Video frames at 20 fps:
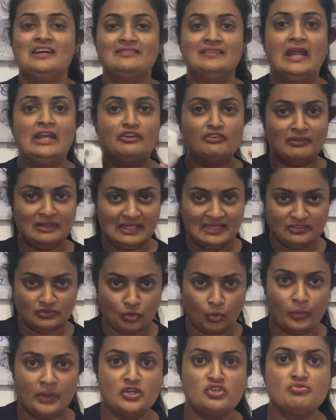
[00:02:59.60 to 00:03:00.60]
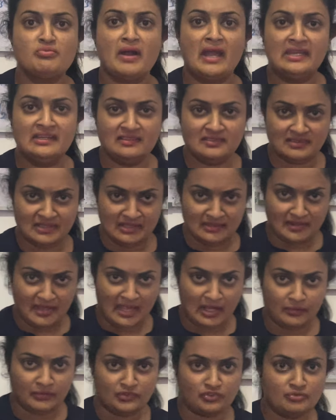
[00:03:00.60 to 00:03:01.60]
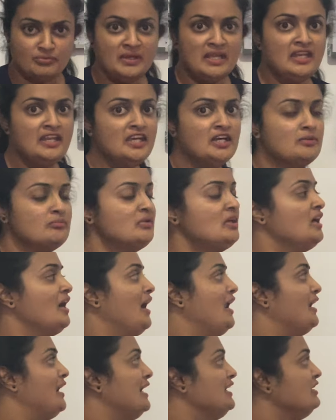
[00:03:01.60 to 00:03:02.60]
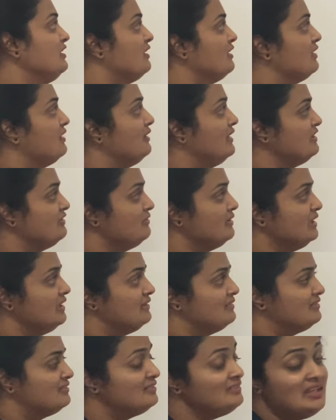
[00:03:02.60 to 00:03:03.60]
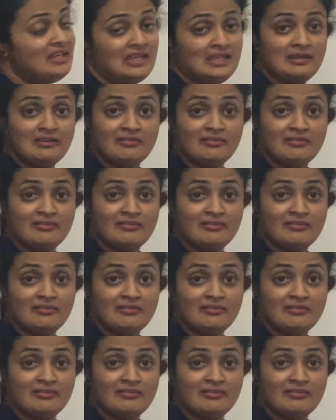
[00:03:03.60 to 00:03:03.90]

that release OH minus in the aqueous medium. Let's see